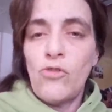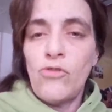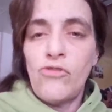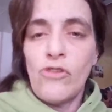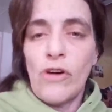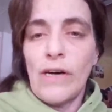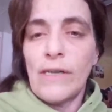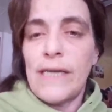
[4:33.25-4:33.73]

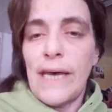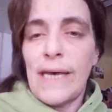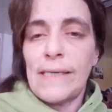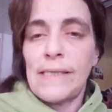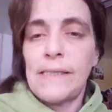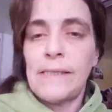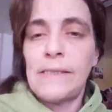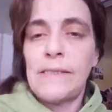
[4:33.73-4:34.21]
drug
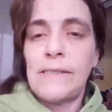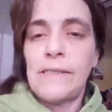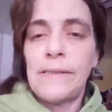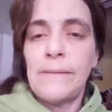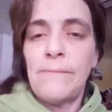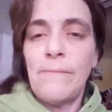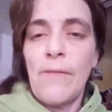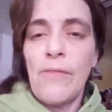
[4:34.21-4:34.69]

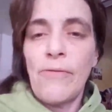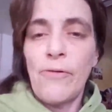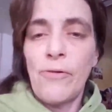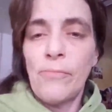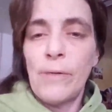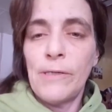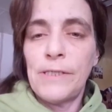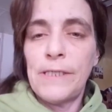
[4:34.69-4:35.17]
tests
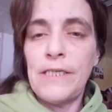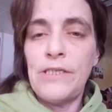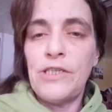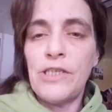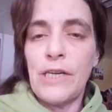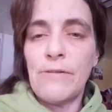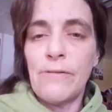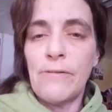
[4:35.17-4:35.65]
through Mercy
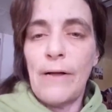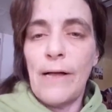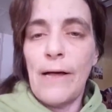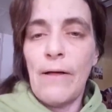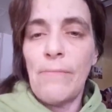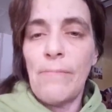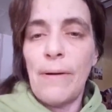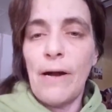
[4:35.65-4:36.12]
General
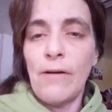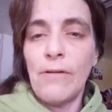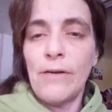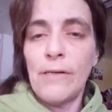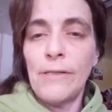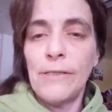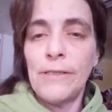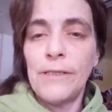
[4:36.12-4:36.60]
Health
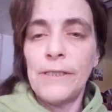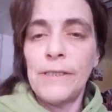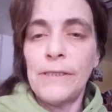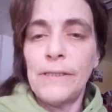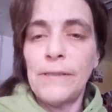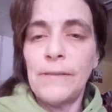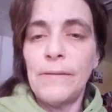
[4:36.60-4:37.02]
Partners,